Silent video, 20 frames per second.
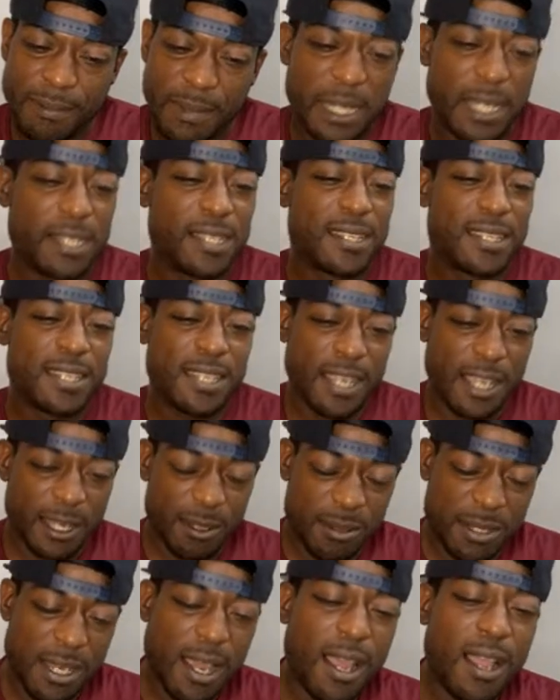But at the
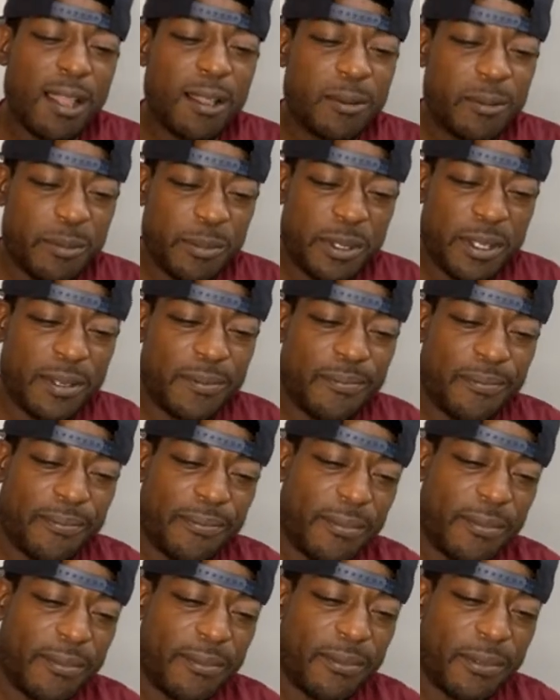same time,
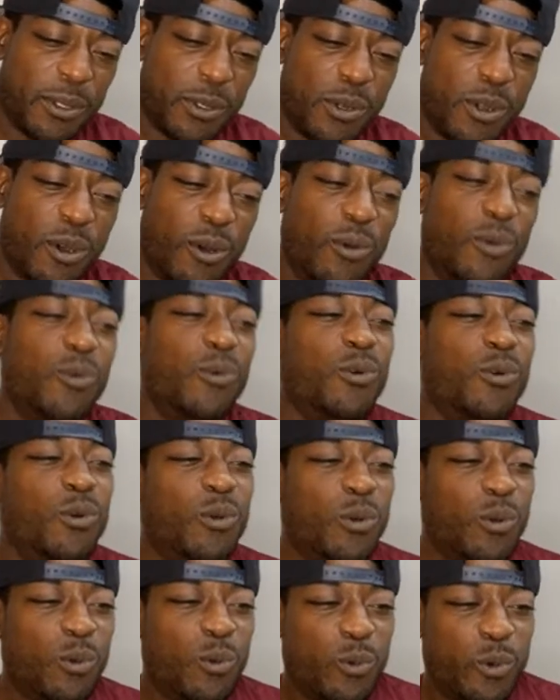what
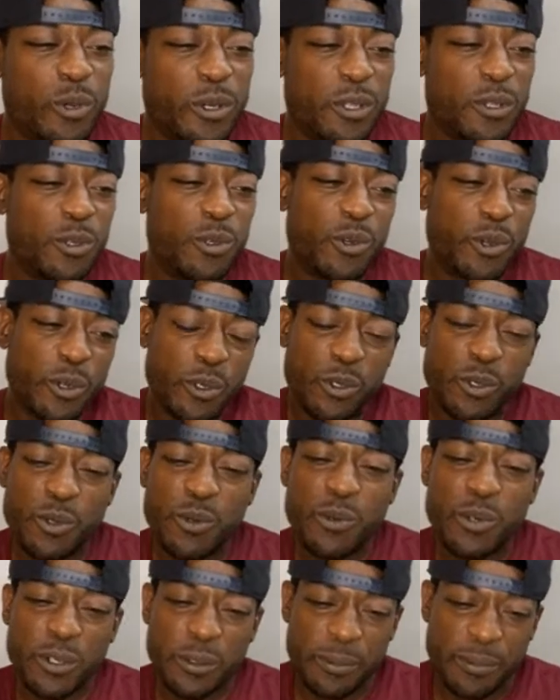are you going to
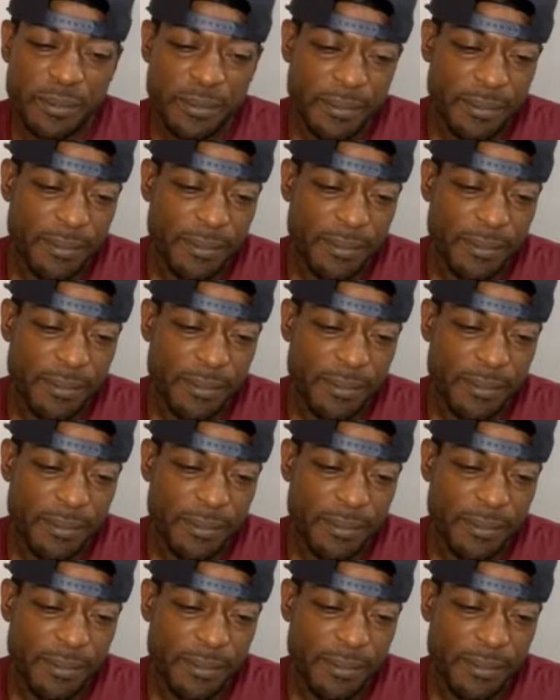do with